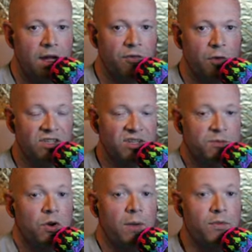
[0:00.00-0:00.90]
And if you want to
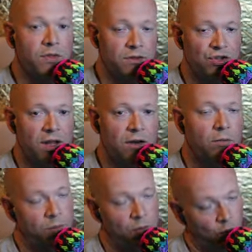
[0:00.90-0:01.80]
subscribe to the
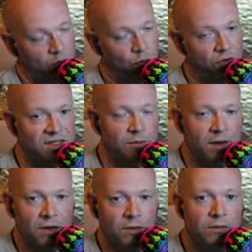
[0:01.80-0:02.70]
channel, maybe we could work
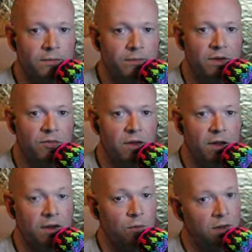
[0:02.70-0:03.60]
something out. If
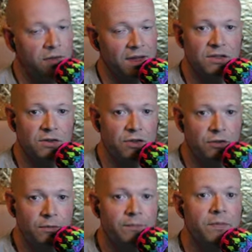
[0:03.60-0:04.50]
not, well, that's on
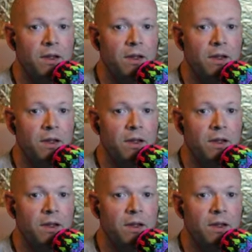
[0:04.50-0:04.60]
you.